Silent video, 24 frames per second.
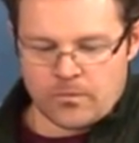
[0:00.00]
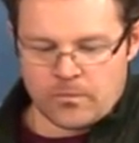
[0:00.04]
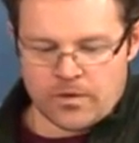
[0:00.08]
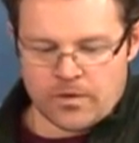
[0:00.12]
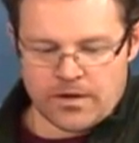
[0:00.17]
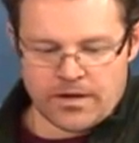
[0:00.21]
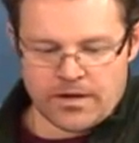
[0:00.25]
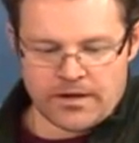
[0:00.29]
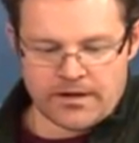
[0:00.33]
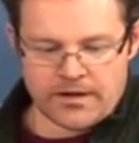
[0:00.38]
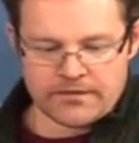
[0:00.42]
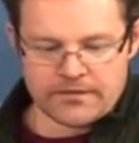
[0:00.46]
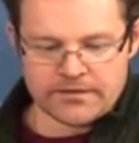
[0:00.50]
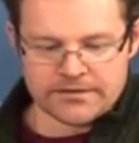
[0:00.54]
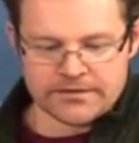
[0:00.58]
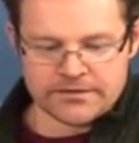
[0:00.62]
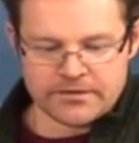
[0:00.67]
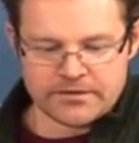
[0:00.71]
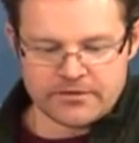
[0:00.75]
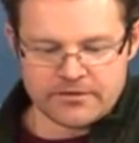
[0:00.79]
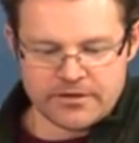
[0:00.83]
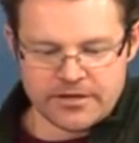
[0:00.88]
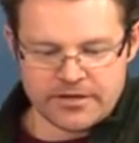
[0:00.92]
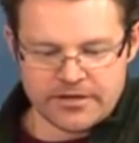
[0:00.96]
Okay, let's
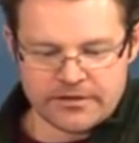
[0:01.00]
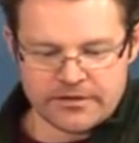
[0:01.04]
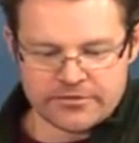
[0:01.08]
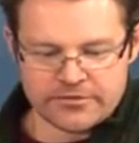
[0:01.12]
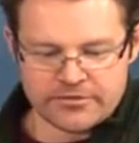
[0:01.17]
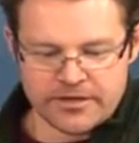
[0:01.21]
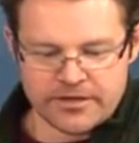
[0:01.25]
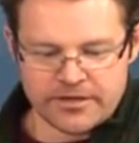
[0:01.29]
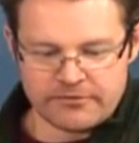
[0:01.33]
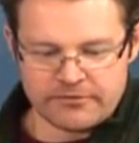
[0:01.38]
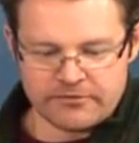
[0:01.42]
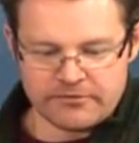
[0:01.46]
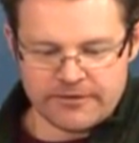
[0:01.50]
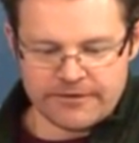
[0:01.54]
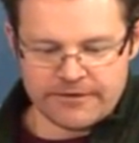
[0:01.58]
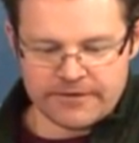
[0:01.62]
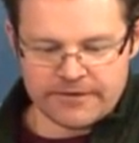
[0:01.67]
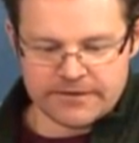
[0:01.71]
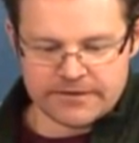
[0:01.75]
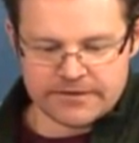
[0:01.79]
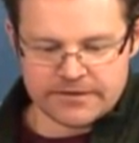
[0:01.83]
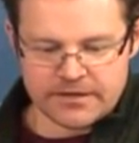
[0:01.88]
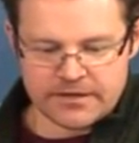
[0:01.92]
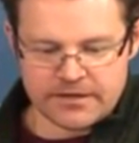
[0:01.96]
go ahead and try to run
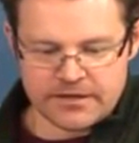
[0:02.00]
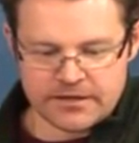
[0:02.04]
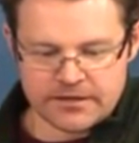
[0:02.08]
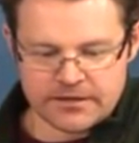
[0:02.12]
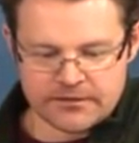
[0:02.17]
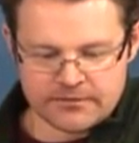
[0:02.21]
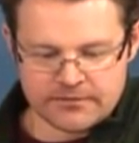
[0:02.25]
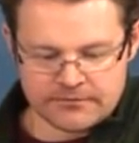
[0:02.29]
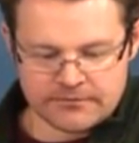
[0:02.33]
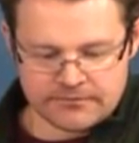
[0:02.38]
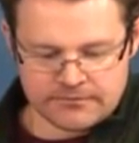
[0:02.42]
this guy.